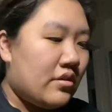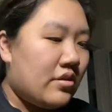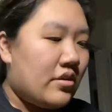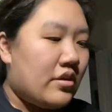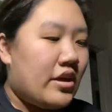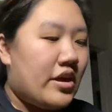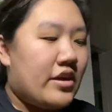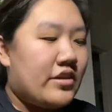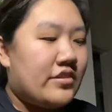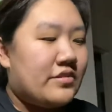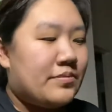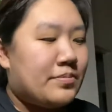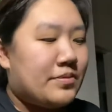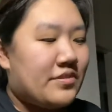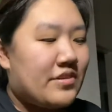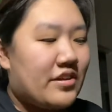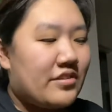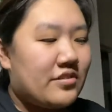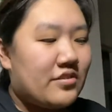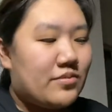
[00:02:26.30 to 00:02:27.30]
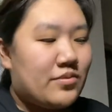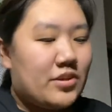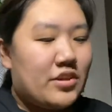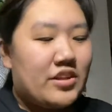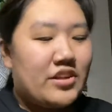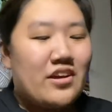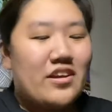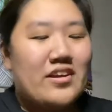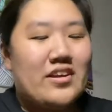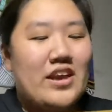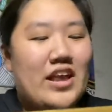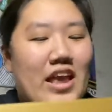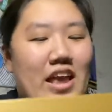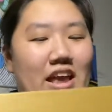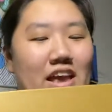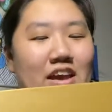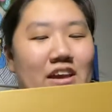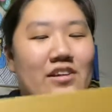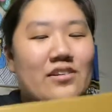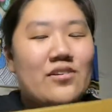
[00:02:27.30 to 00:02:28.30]
It's protected really good.
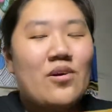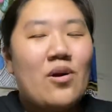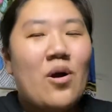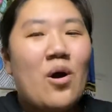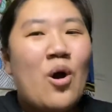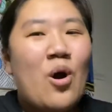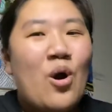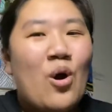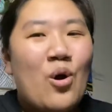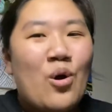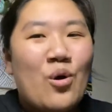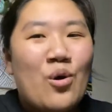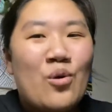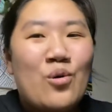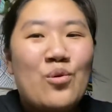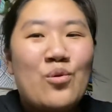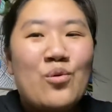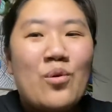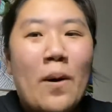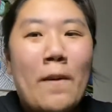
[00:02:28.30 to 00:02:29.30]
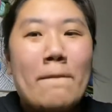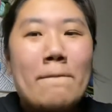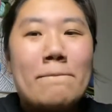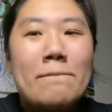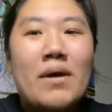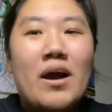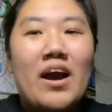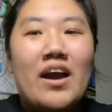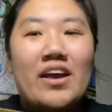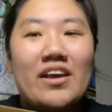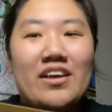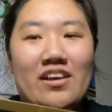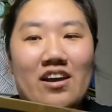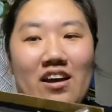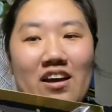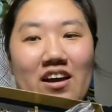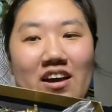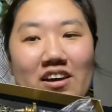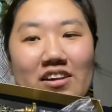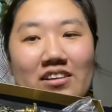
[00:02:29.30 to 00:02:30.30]
And oh my
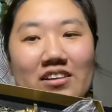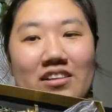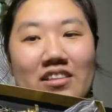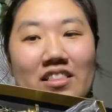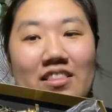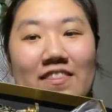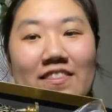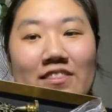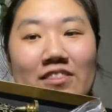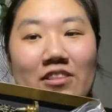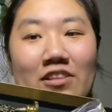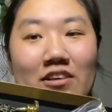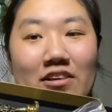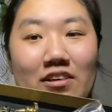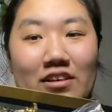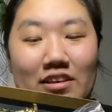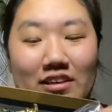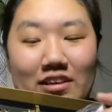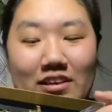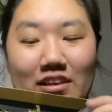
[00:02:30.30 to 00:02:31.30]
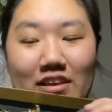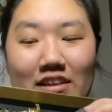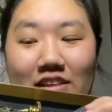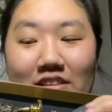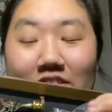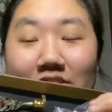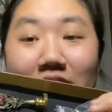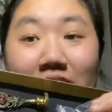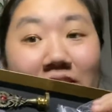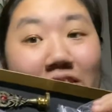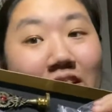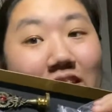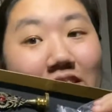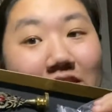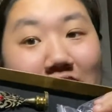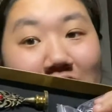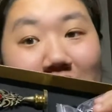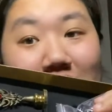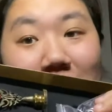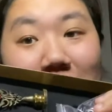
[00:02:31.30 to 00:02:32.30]
God, look at
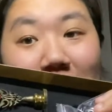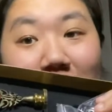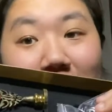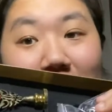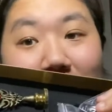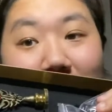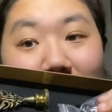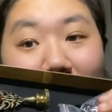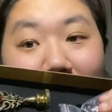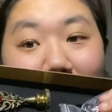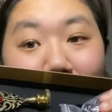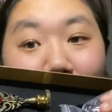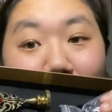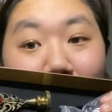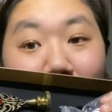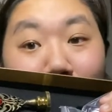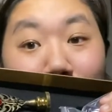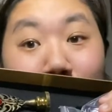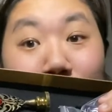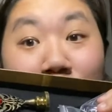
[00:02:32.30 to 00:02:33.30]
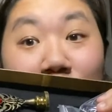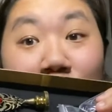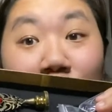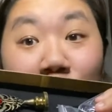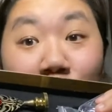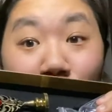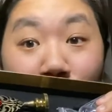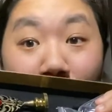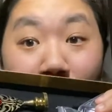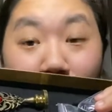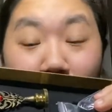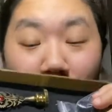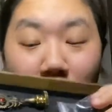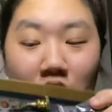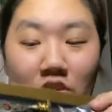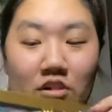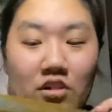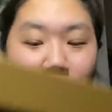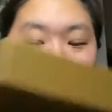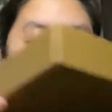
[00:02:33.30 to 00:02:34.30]
this. It is
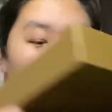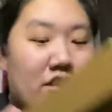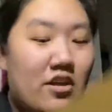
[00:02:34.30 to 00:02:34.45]
beautiful.